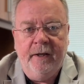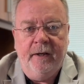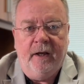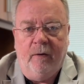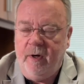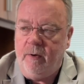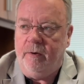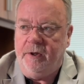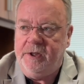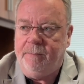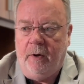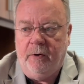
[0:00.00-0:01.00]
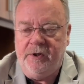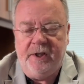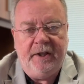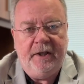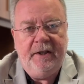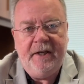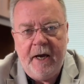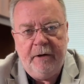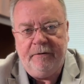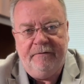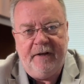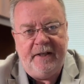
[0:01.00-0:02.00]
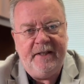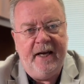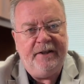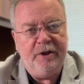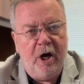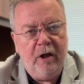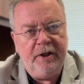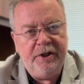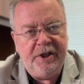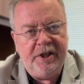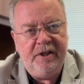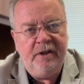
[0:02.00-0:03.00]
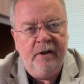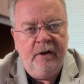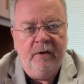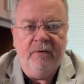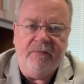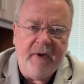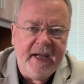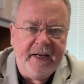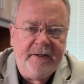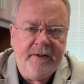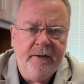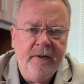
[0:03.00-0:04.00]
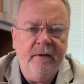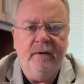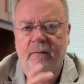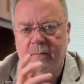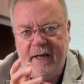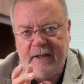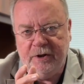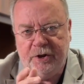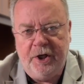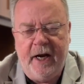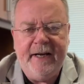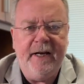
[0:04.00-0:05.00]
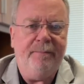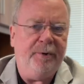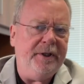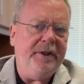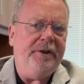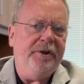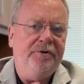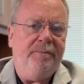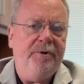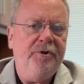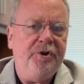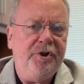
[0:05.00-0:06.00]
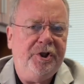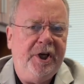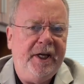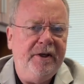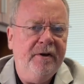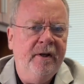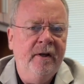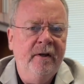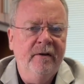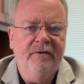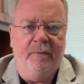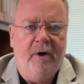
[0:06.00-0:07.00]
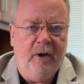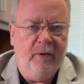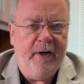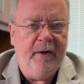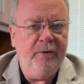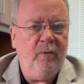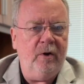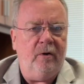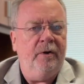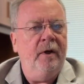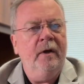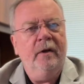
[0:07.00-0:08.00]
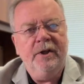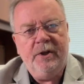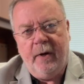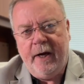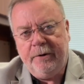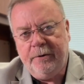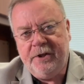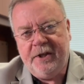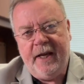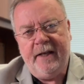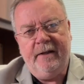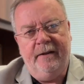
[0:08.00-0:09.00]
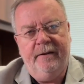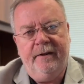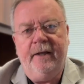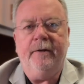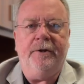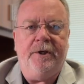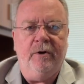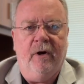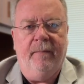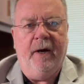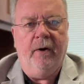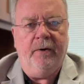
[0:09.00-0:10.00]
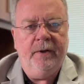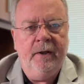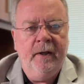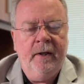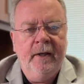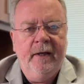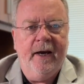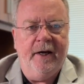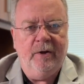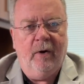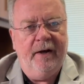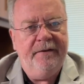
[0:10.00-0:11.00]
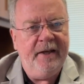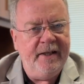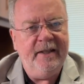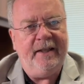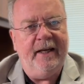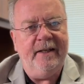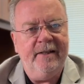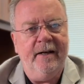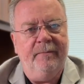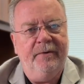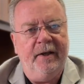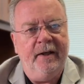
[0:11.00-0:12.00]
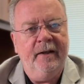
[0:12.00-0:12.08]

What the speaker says: and we were exposing counterfeit technologies, faked, made in China, put in the distribution chain from all around the world. So I understand a thing or two about how to authenticate something.